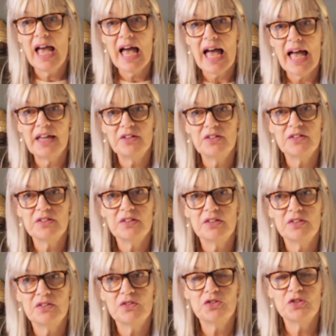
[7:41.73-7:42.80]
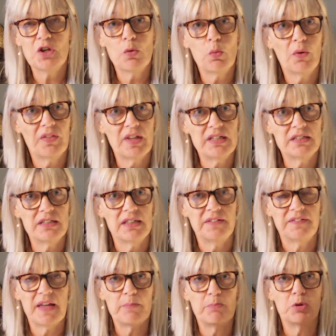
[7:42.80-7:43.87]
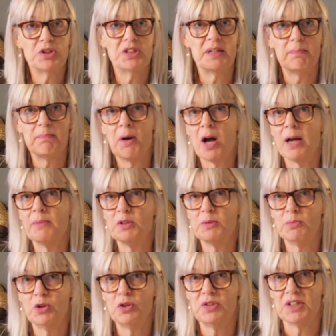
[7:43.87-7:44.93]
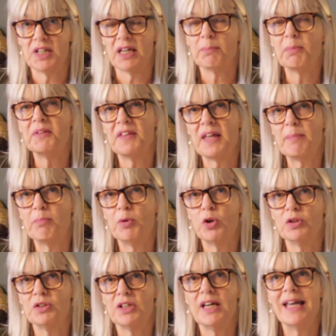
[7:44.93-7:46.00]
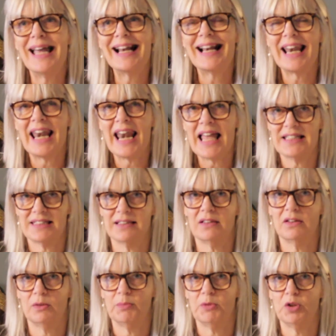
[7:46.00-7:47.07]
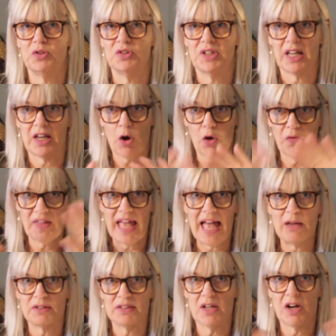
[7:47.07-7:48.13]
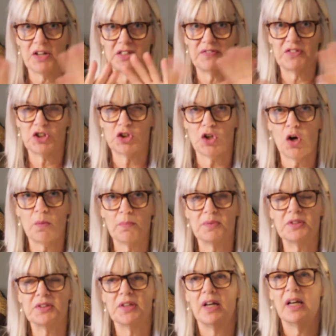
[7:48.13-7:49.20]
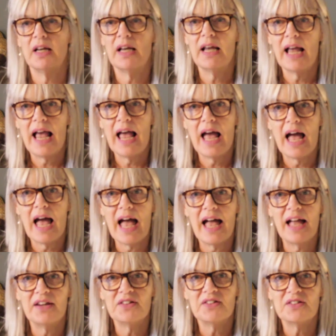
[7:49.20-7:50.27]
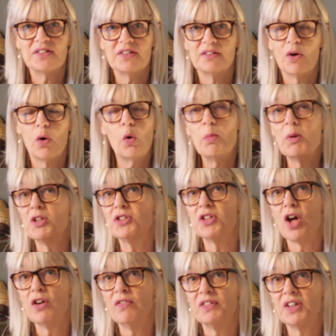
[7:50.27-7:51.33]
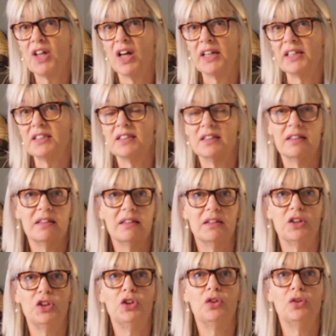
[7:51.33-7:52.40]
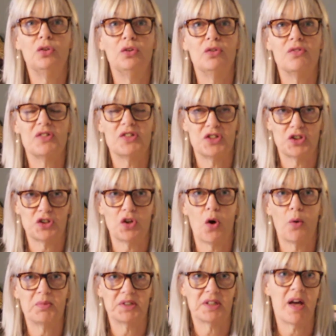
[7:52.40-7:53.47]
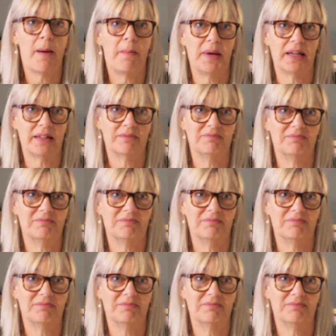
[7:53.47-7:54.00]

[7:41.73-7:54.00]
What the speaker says: And so what they did, they put in piped music, but they put classical music on the outside of the shops, and almost overnight the youths stopped coming.